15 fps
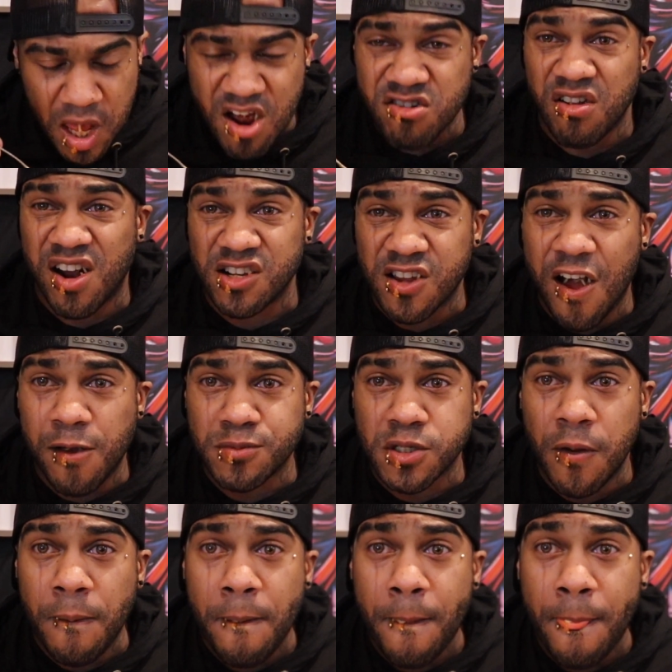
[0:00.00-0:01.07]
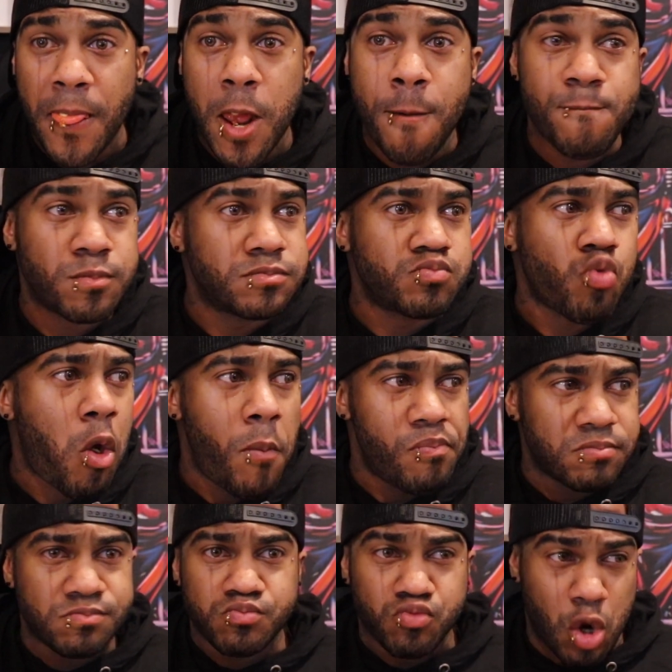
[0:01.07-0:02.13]
And a lot of times,
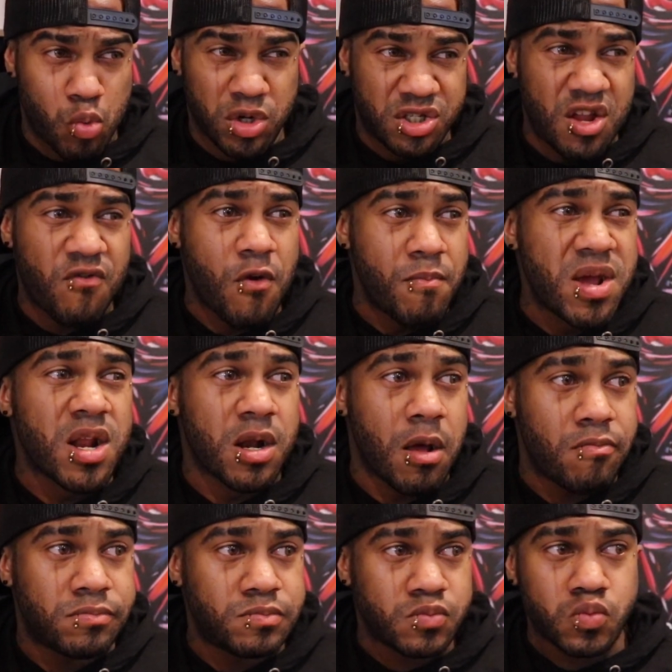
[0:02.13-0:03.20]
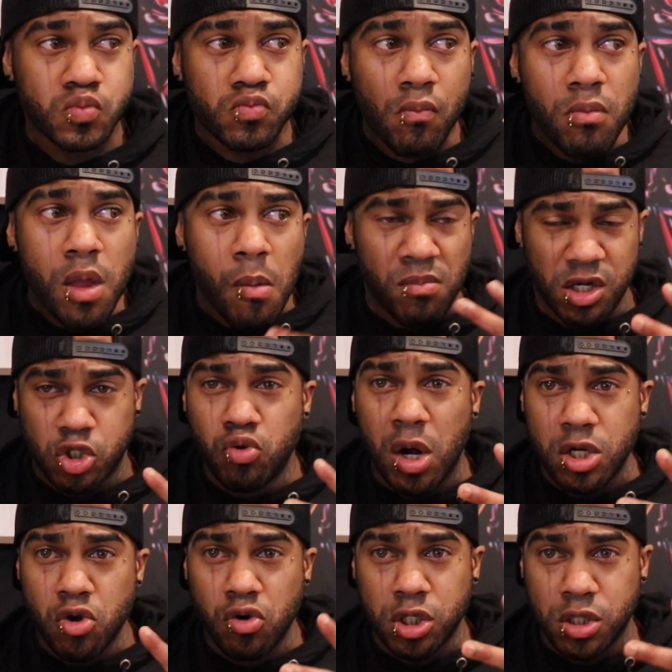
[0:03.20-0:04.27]
there was different meat in it, but the two
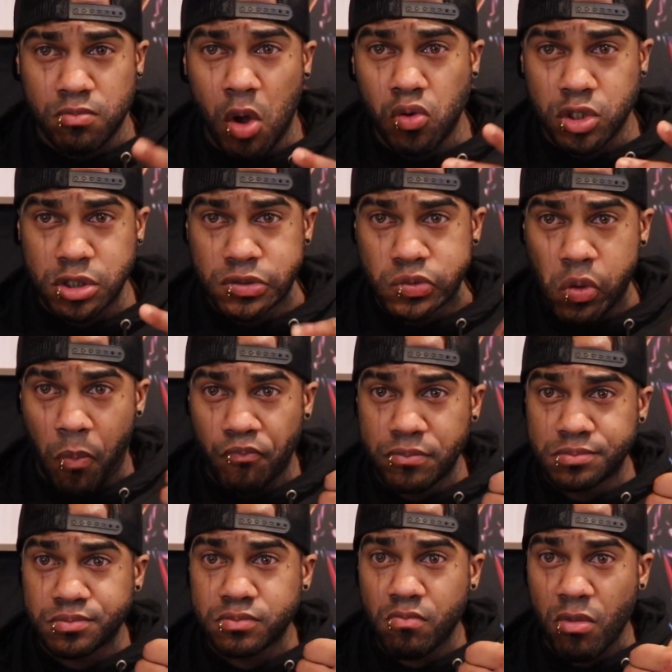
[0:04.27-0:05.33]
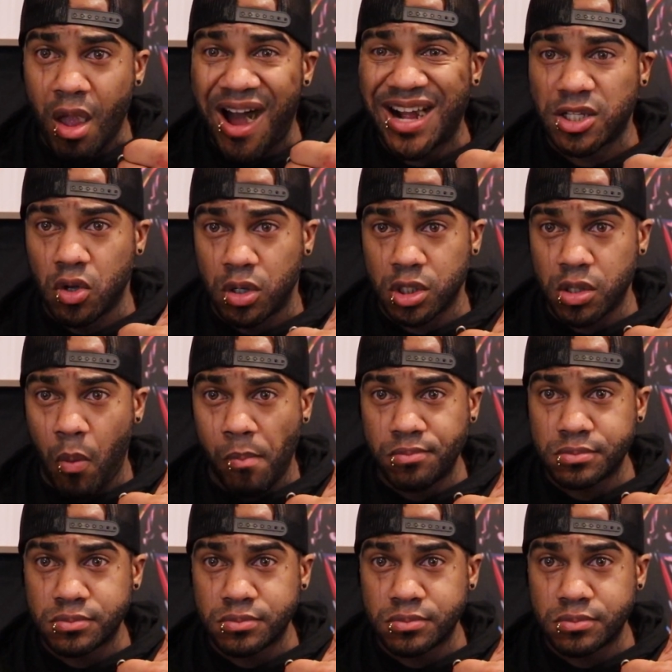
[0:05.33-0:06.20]
I noticed the most, hot dogs